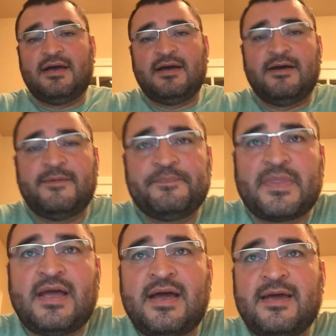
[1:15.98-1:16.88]

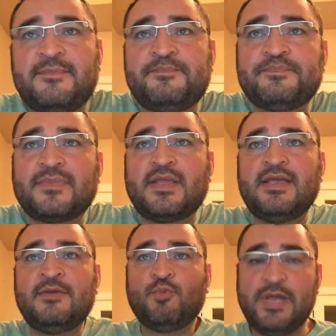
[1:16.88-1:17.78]
I'm
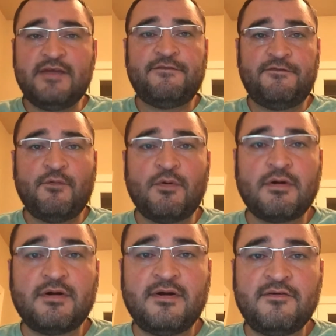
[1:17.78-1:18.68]
in week
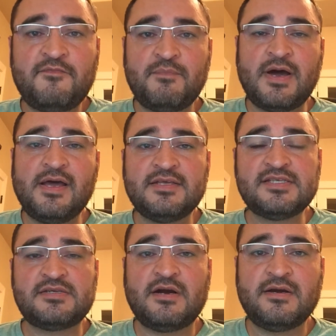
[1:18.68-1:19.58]
4 of my
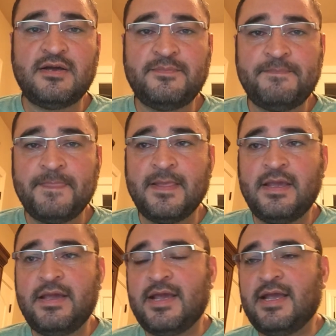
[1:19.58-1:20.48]
startup.
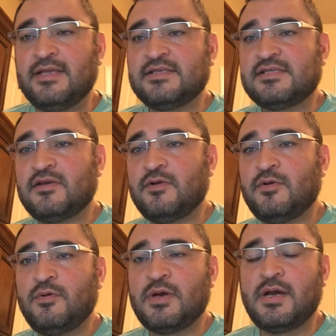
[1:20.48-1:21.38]
And
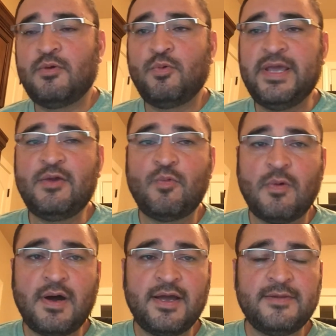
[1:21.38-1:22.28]
so week
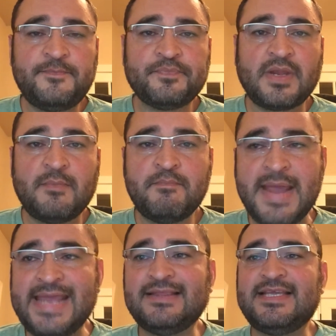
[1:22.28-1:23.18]
1
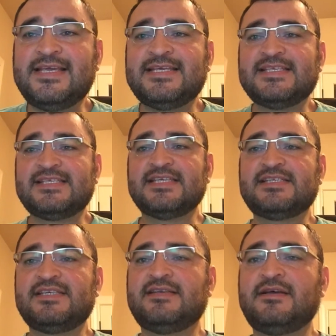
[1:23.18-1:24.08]
mainly
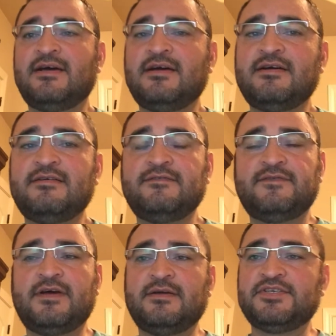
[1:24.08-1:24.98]
consisted
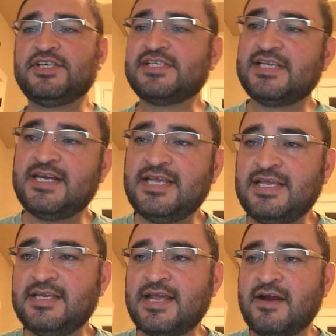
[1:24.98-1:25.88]
of just
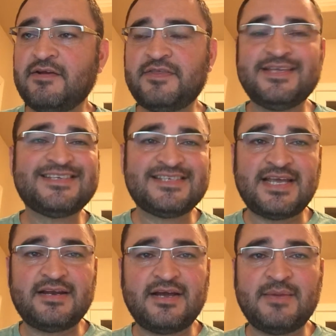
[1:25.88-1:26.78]
getting everything
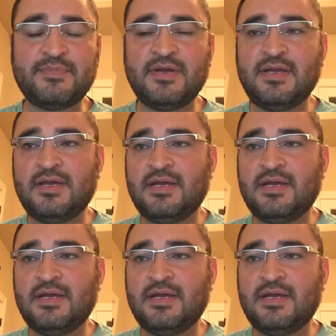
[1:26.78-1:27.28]
set up.